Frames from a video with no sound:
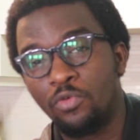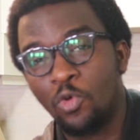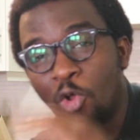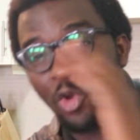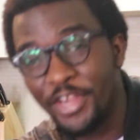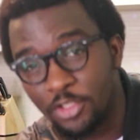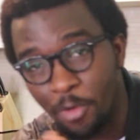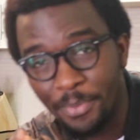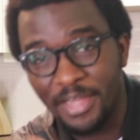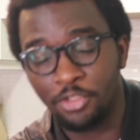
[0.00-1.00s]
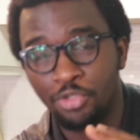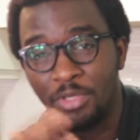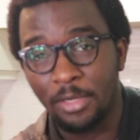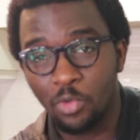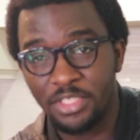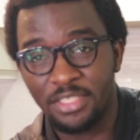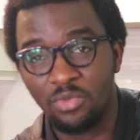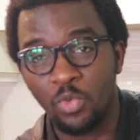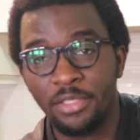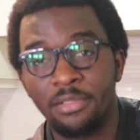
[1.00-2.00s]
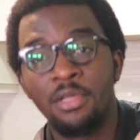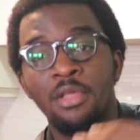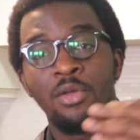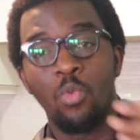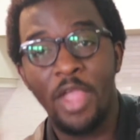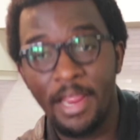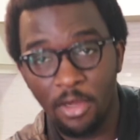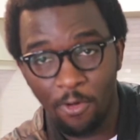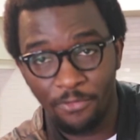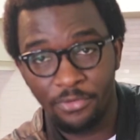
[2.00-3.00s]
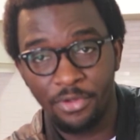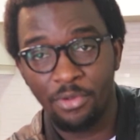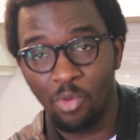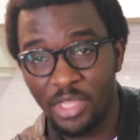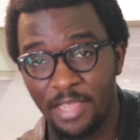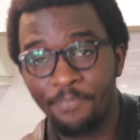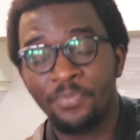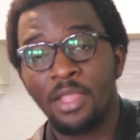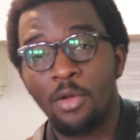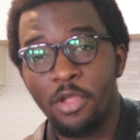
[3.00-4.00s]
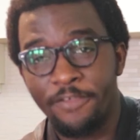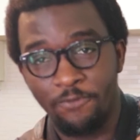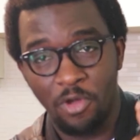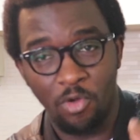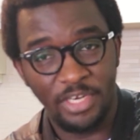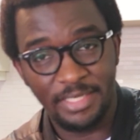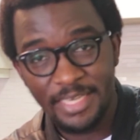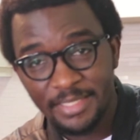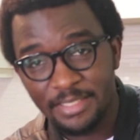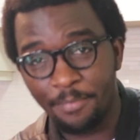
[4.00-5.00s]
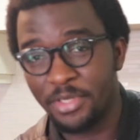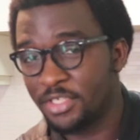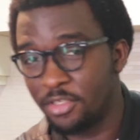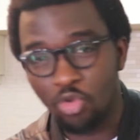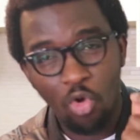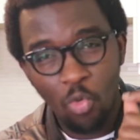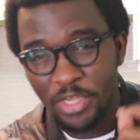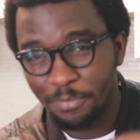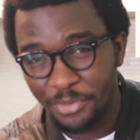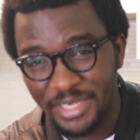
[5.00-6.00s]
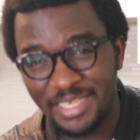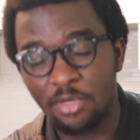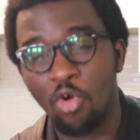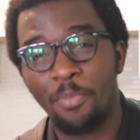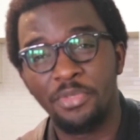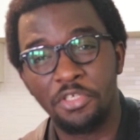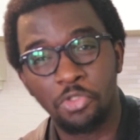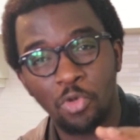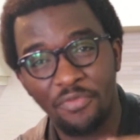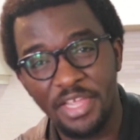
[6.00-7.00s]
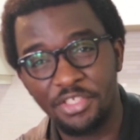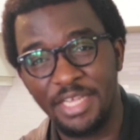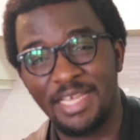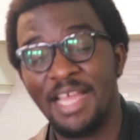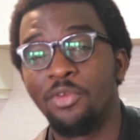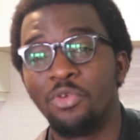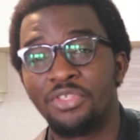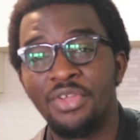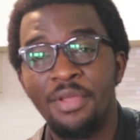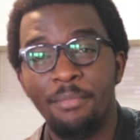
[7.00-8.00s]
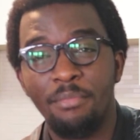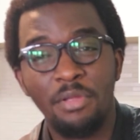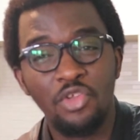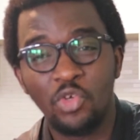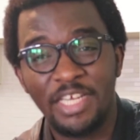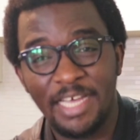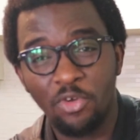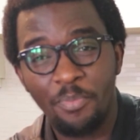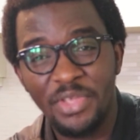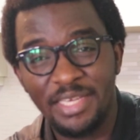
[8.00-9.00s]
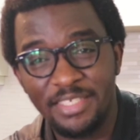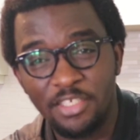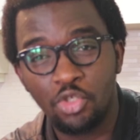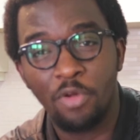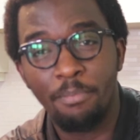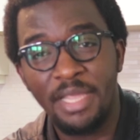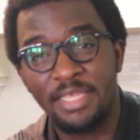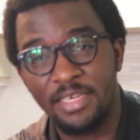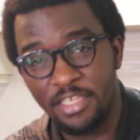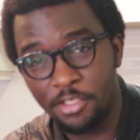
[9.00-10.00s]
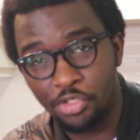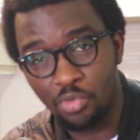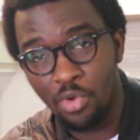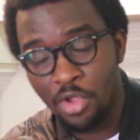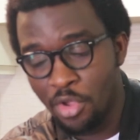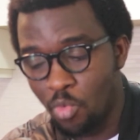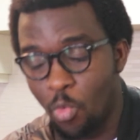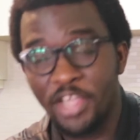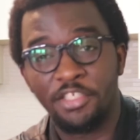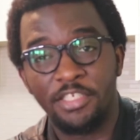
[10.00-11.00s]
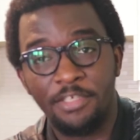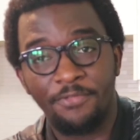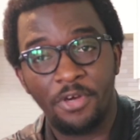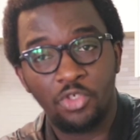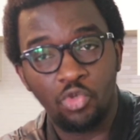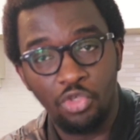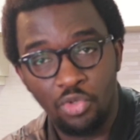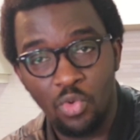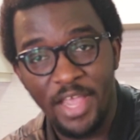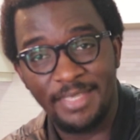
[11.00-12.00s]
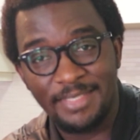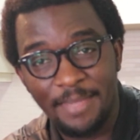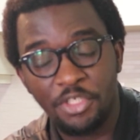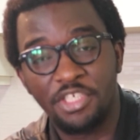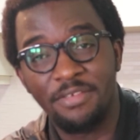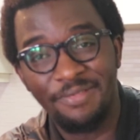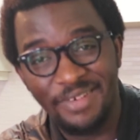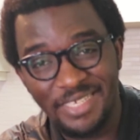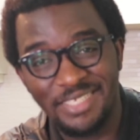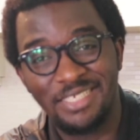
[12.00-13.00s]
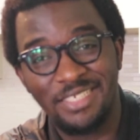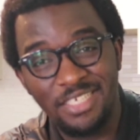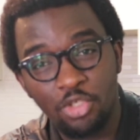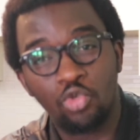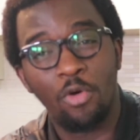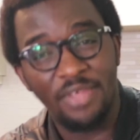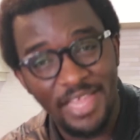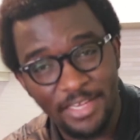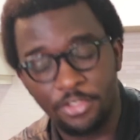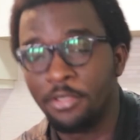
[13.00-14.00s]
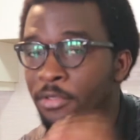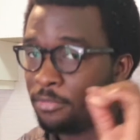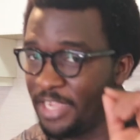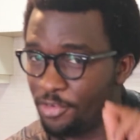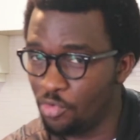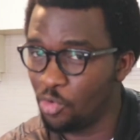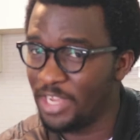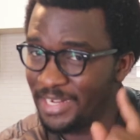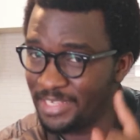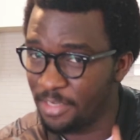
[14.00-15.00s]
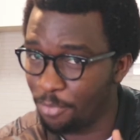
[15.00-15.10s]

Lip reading: color it up and sugarcoat it with, we are in love, okay? If you're on a date, the person is always bringing up the issue of age. They cannot, there cannot be a decision-making issue where she defers to you, except she raises the issue of age. Then you know that there's a